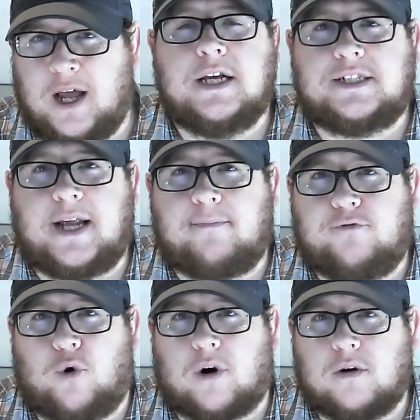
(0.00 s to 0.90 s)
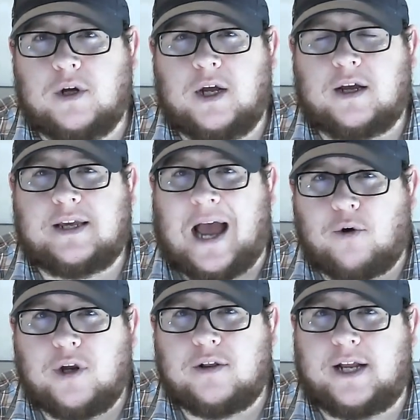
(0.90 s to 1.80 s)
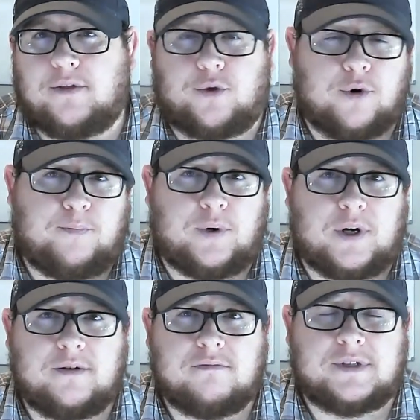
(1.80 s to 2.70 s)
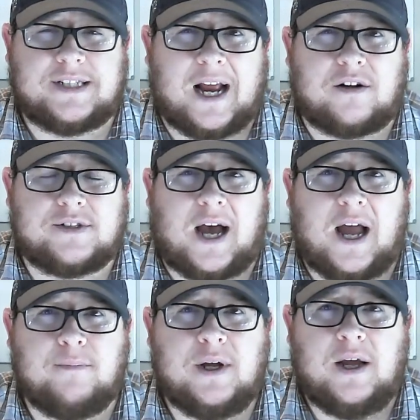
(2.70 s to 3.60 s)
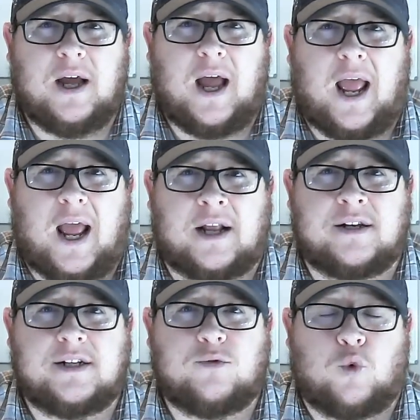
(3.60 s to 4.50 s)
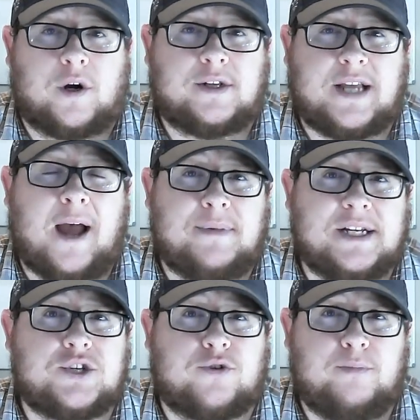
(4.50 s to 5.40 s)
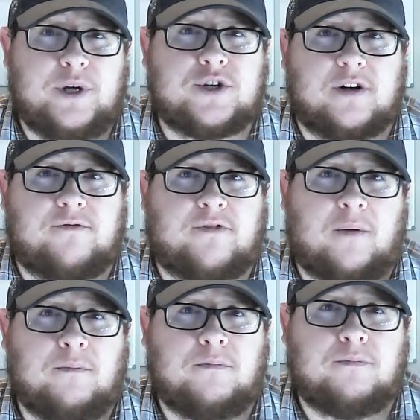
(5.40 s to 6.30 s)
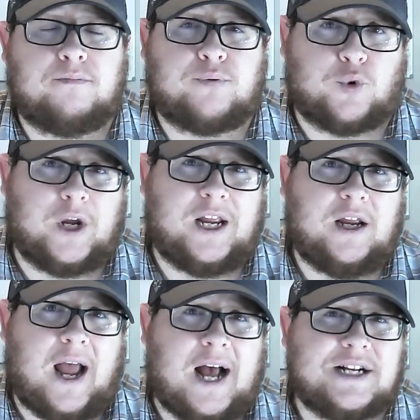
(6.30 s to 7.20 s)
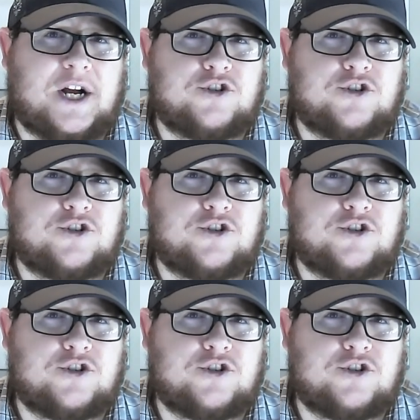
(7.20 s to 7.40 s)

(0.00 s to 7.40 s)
Step 4, calculate throughput, cycle time, and work type distribution from pre-Agile